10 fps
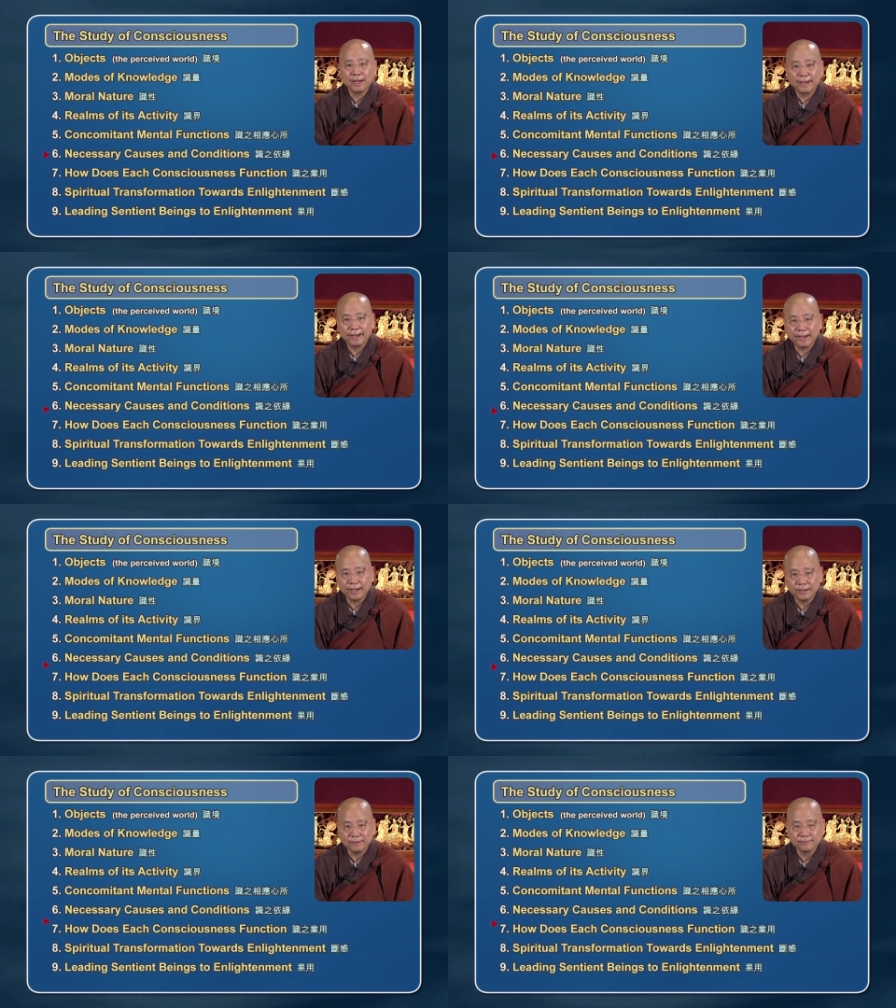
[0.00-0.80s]

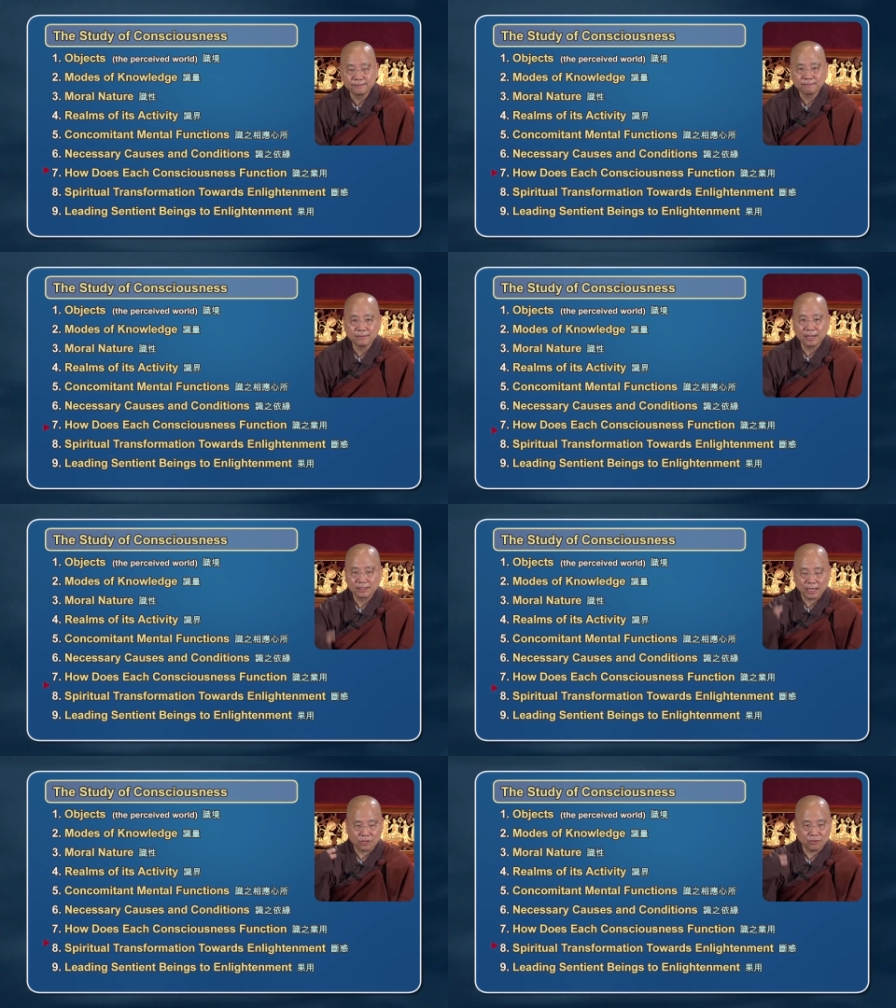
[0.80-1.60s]
and
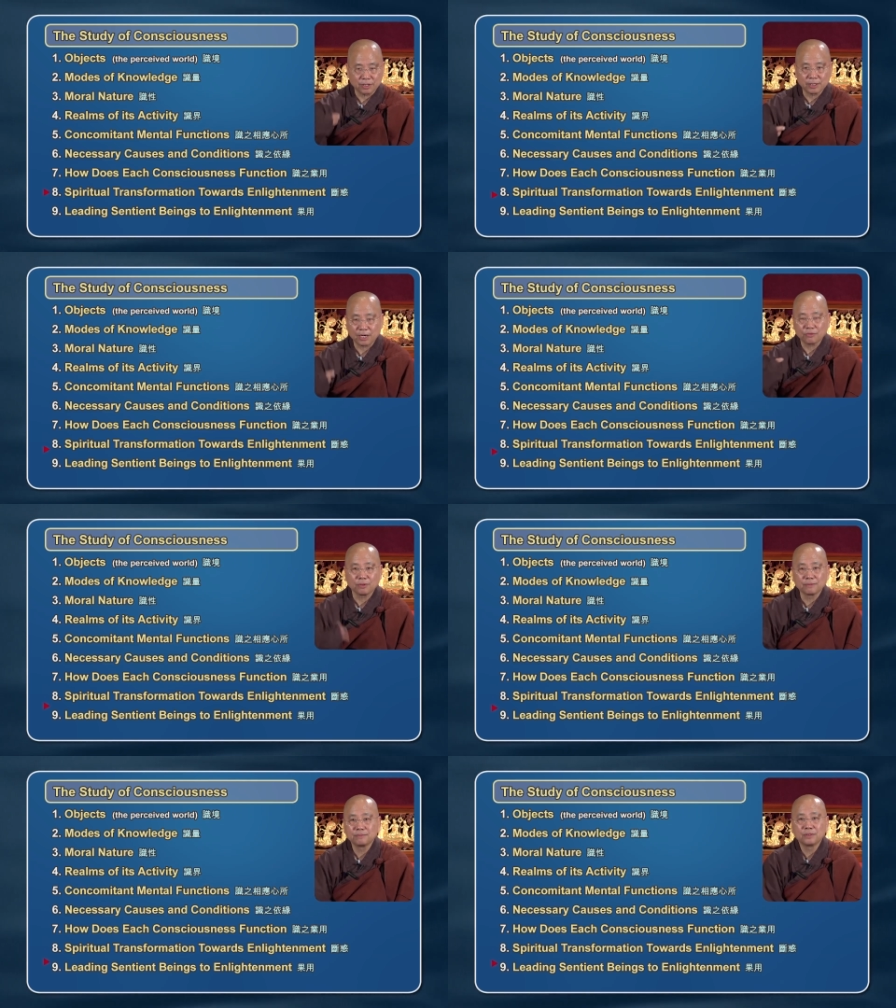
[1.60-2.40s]
etc.,
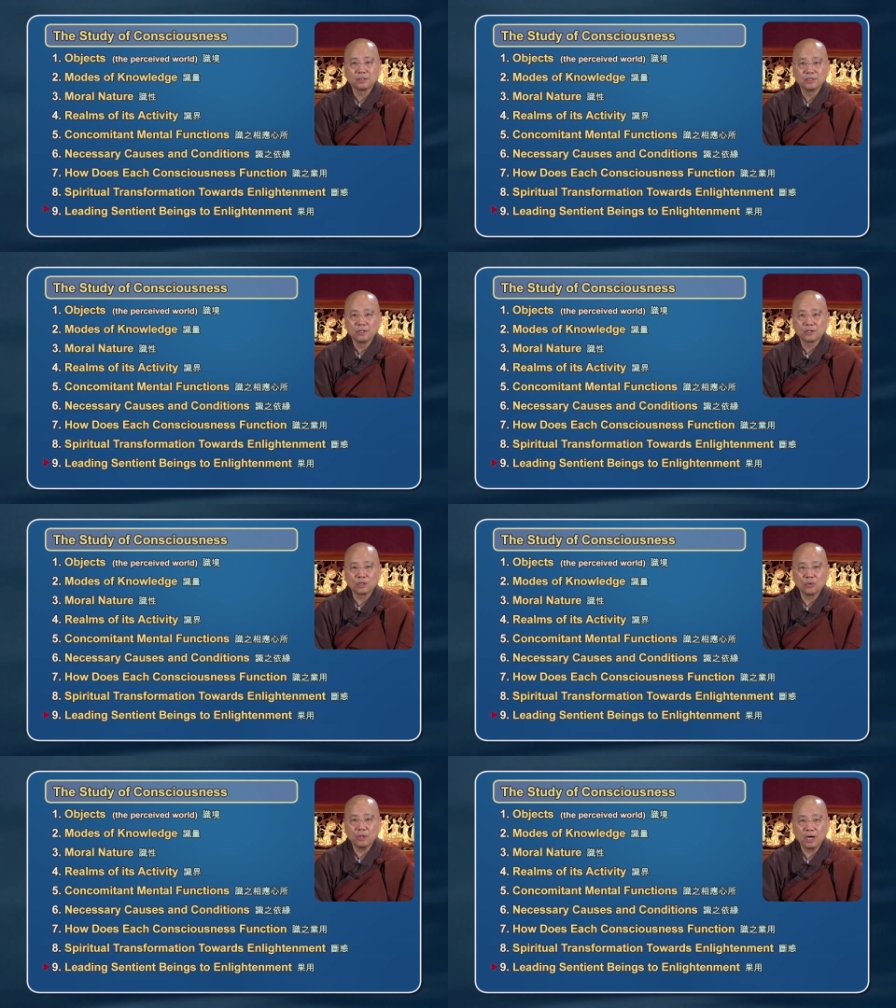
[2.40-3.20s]
etc.
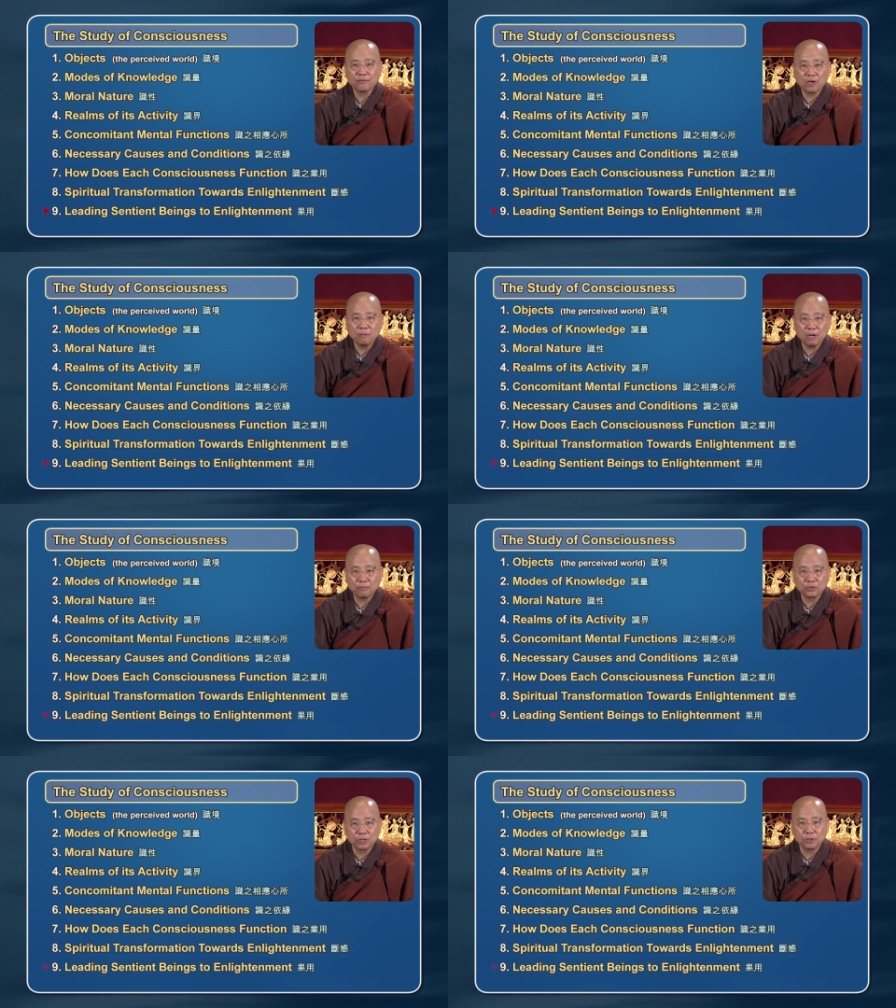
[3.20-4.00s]
So we have come
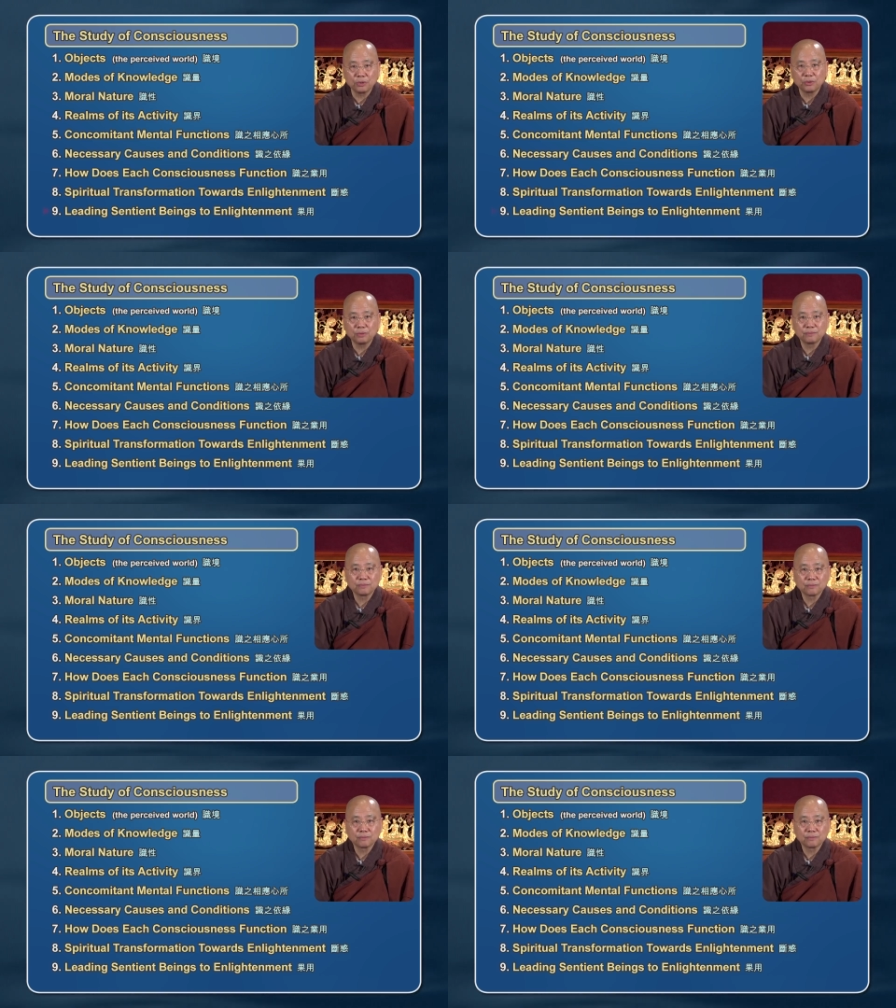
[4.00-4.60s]
up to